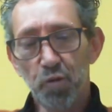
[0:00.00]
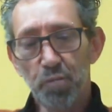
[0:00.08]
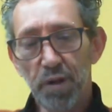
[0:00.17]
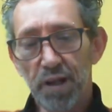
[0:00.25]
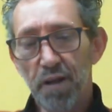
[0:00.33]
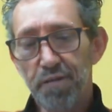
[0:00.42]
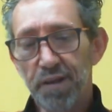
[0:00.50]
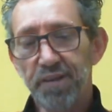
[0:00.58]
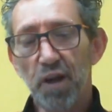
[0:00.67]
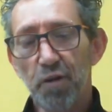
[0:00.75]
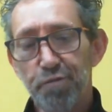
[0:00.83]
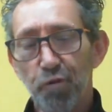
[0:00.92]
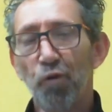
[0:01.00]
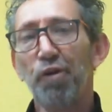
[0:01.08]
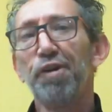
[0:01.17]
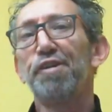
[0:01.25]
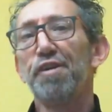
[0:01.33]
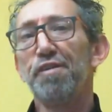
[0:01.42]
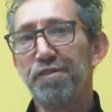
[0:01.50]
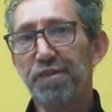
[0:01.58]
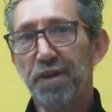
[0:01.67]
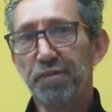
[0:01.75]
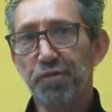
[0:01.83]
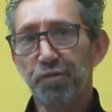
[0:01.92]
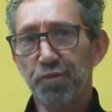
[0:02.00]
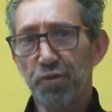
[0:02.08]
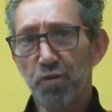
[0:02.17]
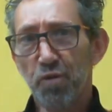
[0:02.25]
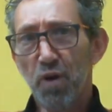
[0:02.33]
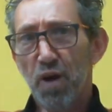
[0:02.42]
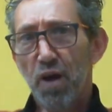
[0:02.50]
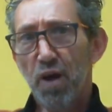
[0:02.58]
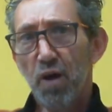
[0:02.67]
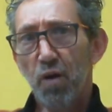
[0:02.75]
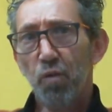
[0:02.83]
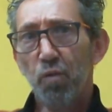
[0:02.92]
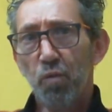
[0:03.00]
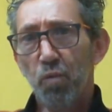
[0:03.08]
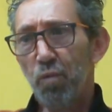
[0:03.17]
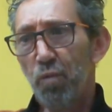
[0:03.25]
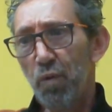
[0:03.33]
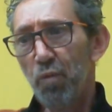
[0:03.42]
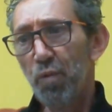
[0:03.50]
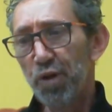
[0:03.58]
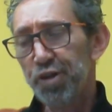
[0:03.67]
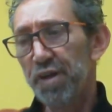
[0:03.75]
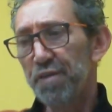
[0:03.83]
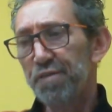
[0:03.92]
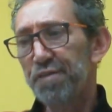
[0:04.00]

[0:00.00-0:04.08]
but I think the authorities need to do, which is